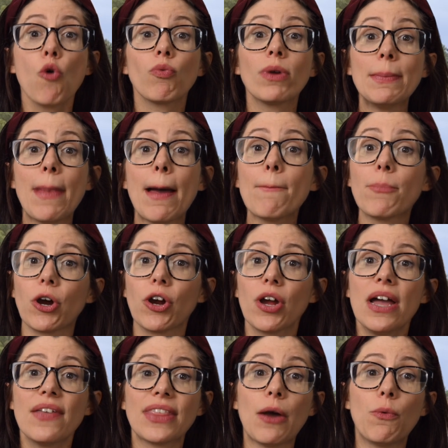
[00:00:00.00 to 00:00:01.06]
Remember
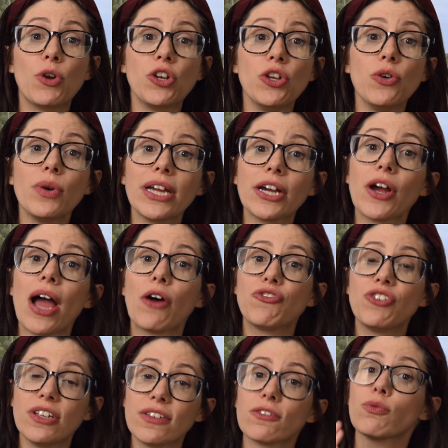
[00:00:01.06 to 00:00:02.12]
that when you hear how
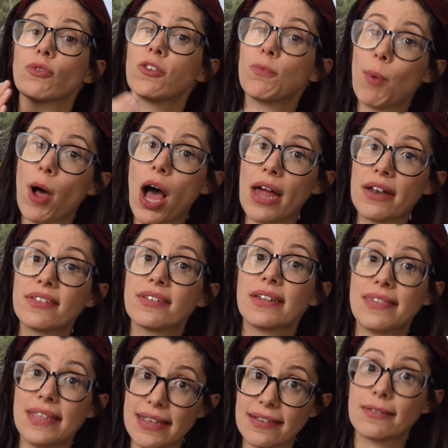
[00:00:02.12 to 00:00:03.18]
Jesus responds
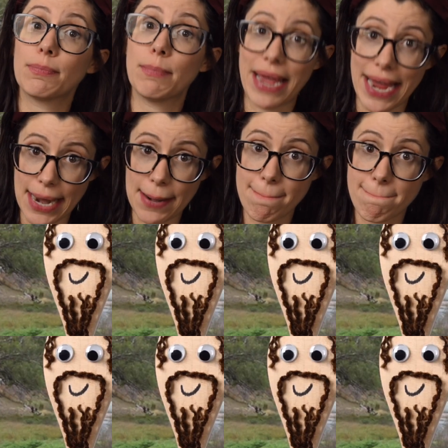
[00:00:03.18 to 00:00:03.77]
to this man,